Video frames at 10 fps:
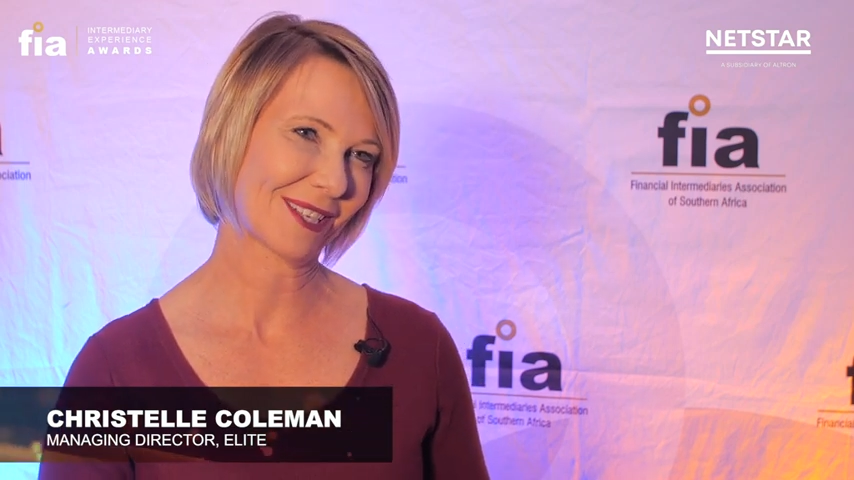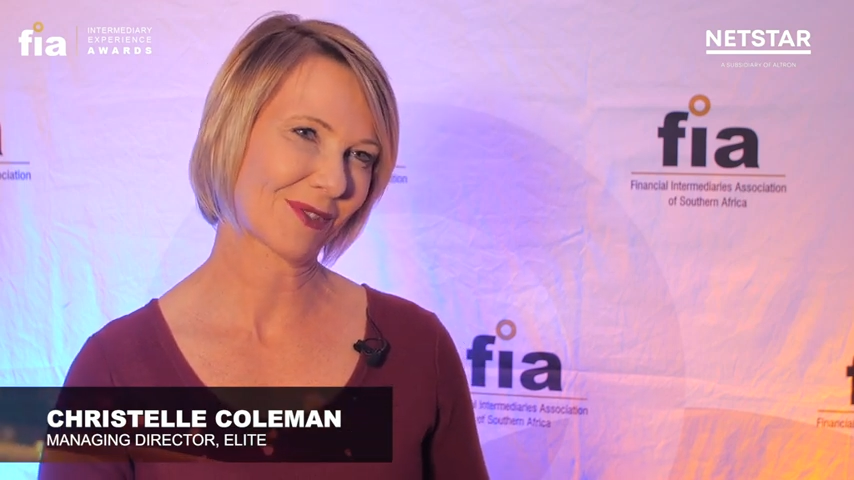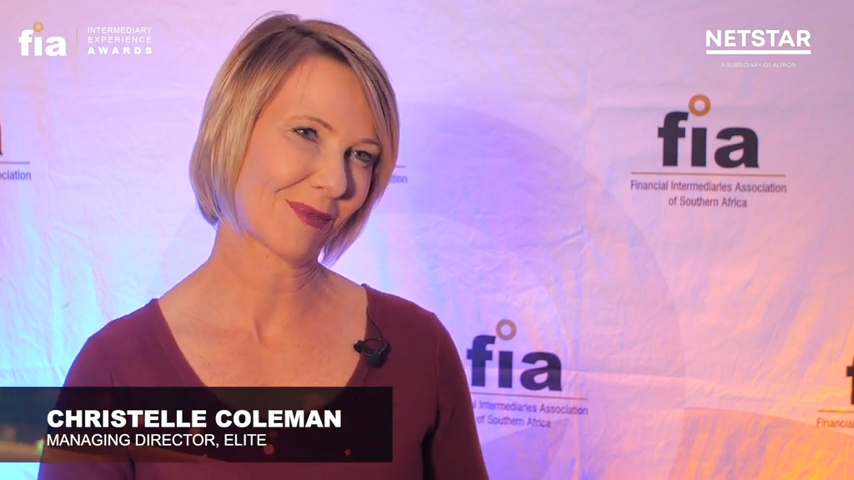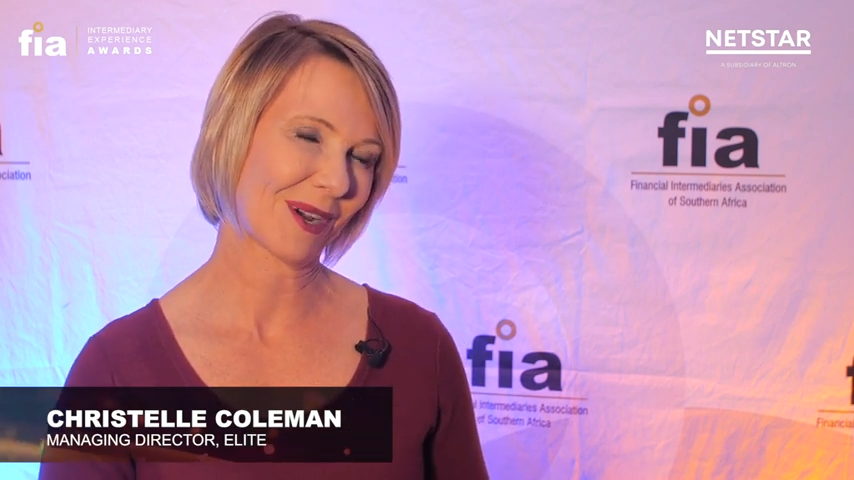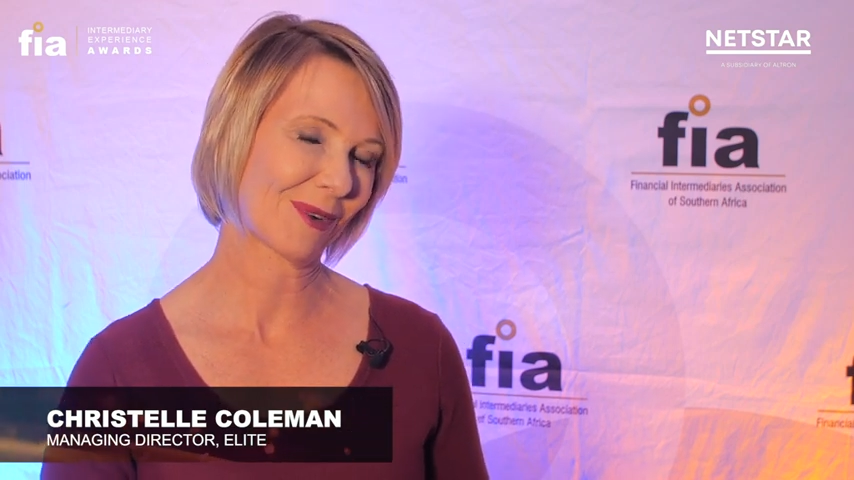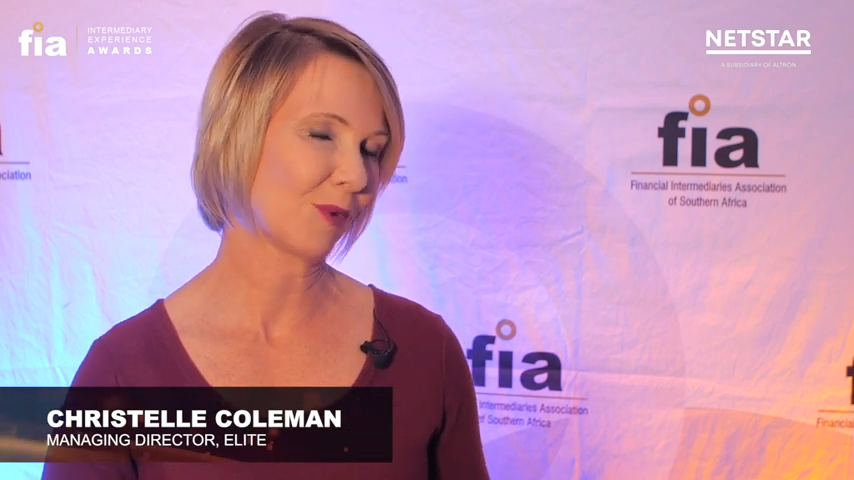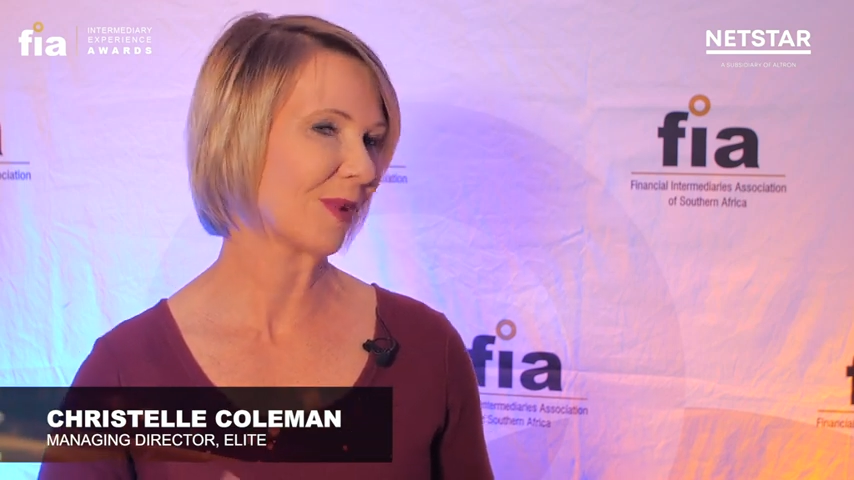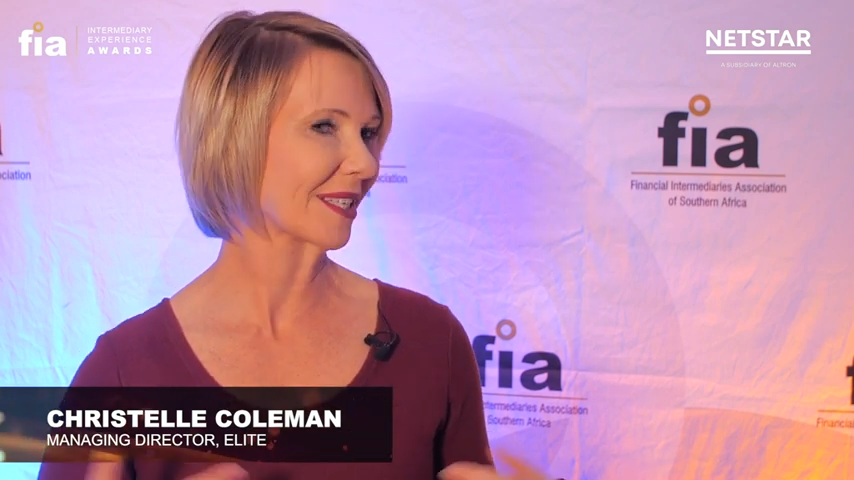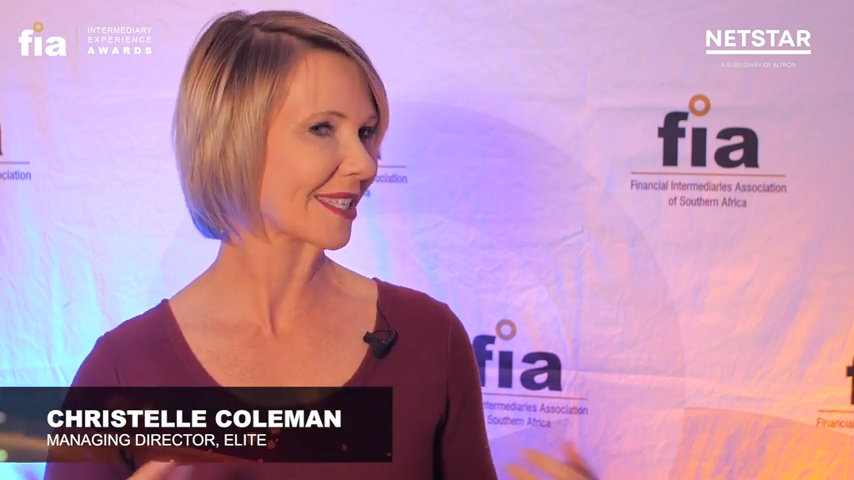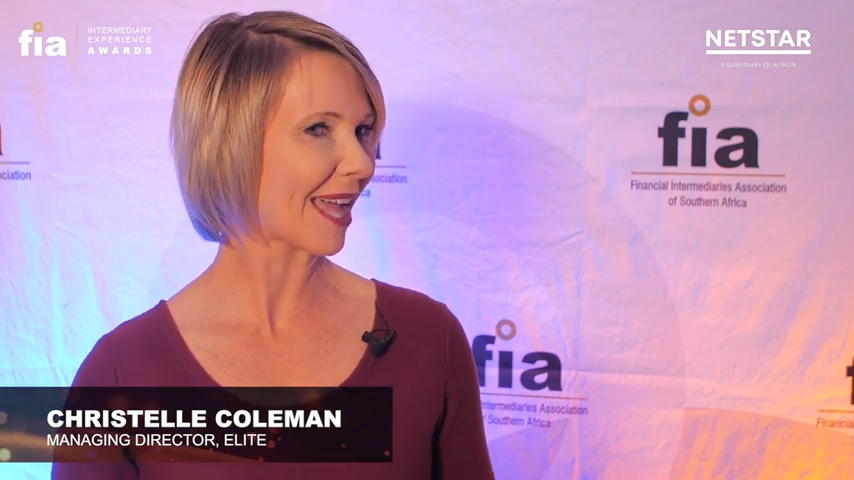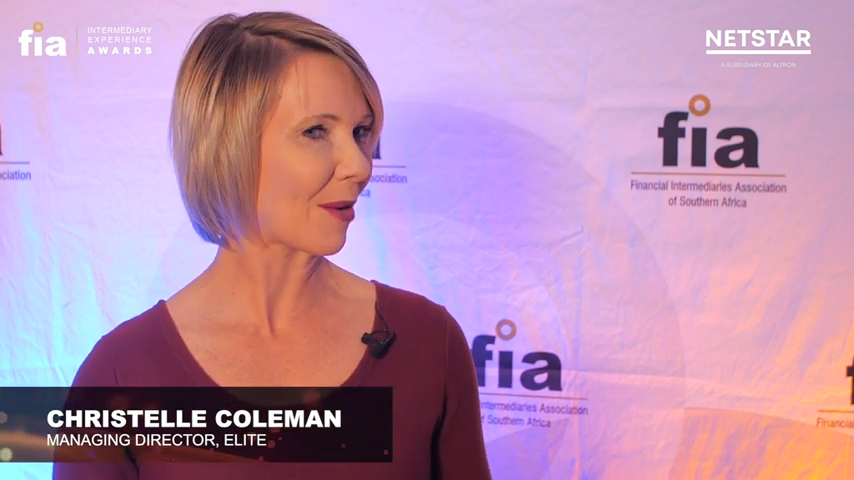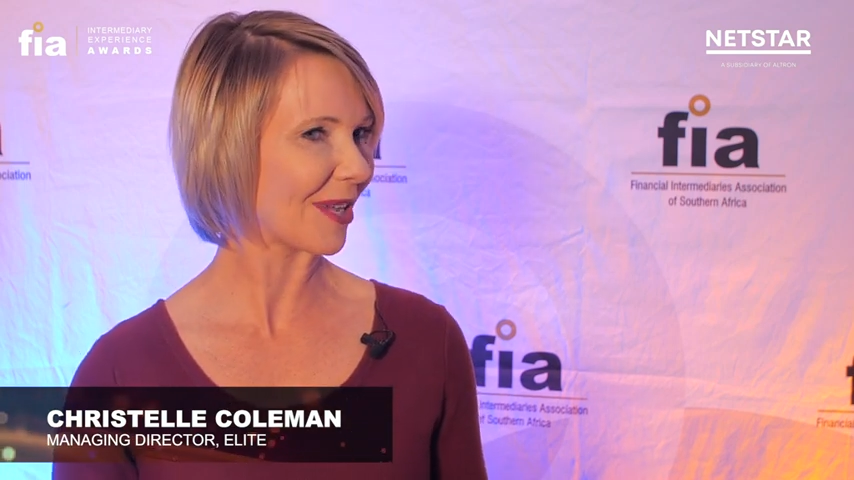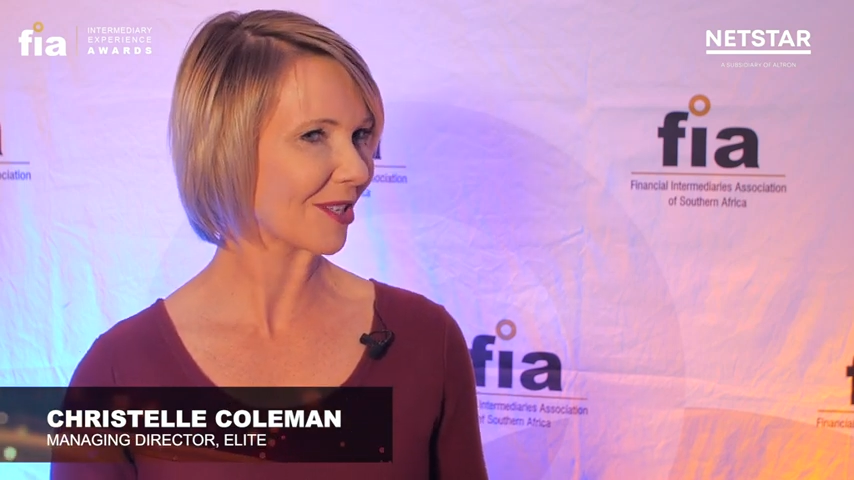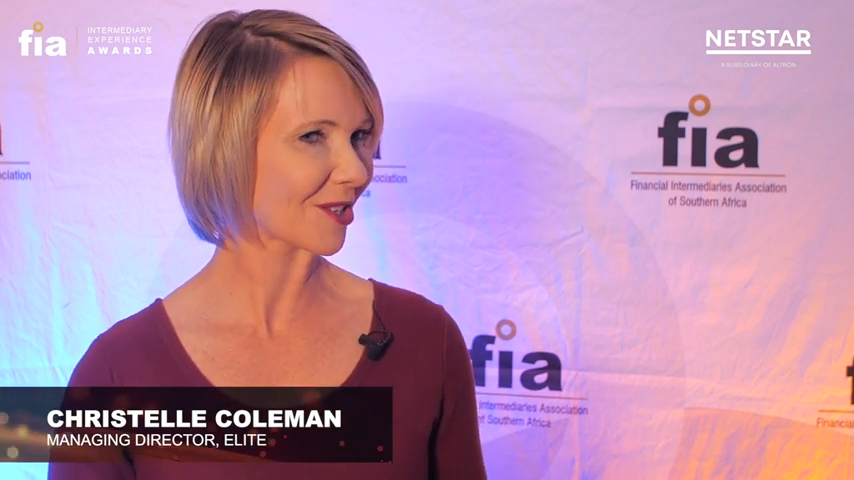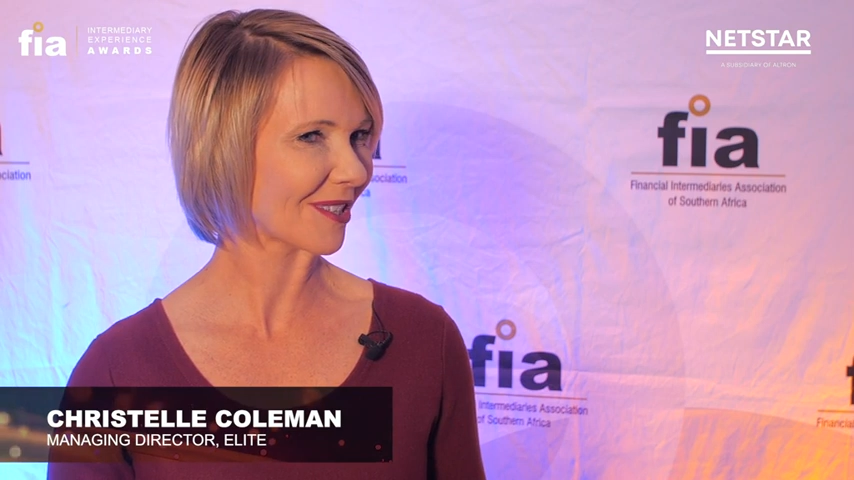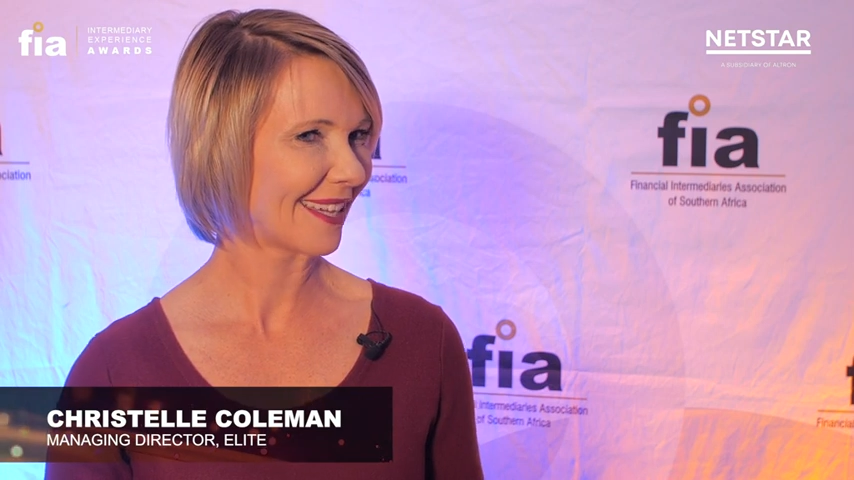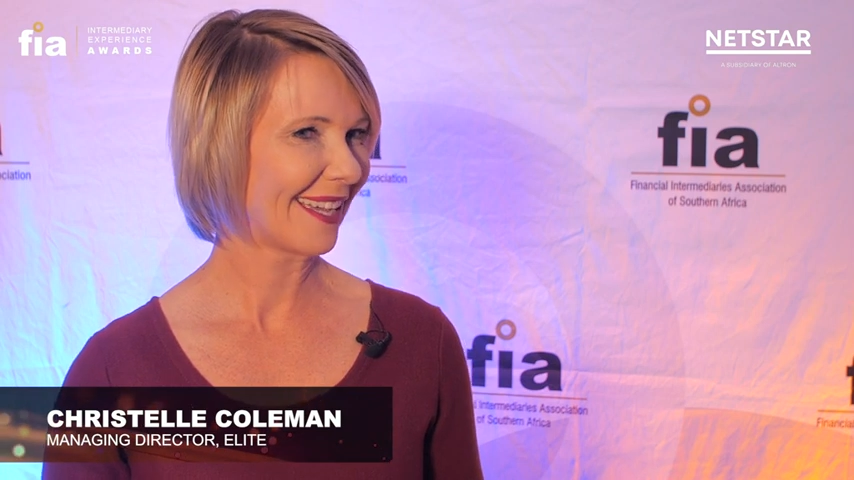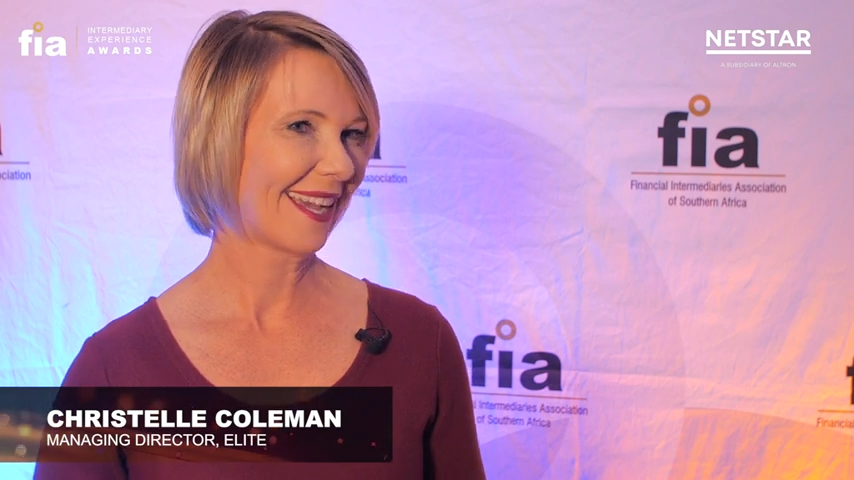years from now and we'll be established